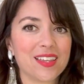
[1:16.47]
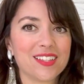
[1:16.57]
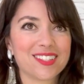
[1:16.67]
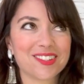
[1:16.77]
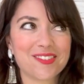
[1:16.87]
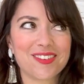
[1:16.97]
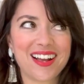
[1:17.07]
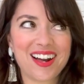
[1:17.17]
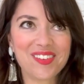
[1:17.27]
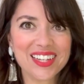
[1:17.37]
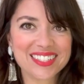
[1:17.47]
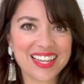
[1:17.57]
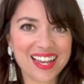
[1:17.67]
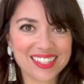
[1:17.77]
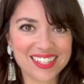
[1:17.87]
So how
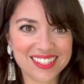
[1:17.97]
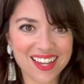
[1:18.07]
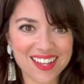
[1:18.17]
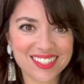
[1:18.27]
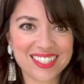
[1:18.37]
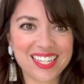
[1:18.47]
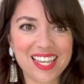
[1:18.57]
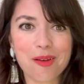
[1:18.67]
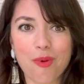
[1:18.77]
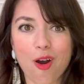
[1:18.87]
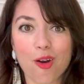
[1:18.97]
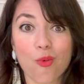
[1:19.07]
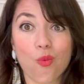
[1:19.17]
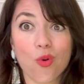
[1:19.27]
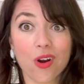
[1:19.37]
exactly does
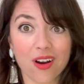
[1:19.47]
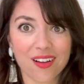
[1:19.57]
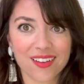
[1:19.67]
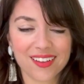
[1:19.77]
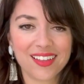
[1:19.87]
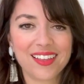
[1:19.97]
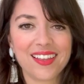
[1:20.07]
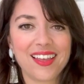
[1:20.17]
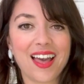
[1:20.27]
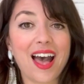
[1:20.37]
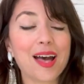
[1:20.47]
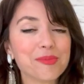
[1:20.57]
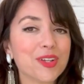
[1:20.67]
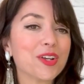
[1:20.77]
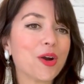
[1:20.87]
TMR work? I'm
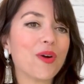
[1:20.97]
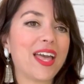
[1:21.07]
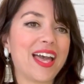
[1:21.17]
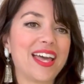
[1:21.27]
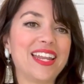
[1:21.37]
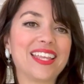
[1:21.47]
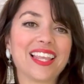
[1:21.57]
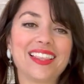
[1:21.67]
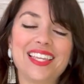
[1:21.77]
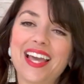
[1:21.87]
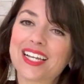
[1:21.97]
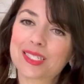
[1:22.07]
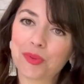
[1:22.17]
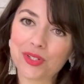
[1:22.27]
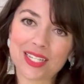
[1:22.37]
gonna go ahead and let the
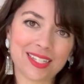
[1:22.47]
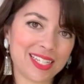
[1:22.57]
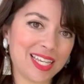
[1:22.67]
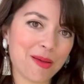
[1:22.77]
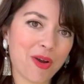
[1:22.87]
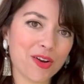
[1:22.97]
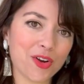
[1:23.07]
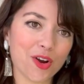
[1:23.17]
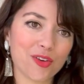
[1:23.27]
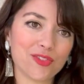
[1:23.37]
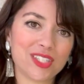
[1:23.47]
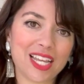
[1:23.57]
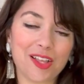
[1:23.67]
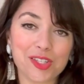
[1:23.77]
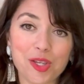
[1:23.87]
experts at TMR Nerve
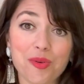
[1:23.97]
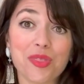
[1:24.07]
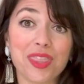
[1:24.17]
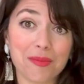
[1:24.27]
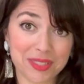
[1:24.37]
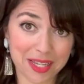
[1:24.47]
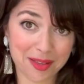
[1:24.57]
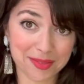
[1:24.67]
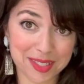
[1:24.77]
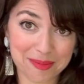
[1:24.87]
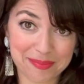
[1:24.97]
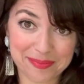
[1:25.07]
tell you themselves.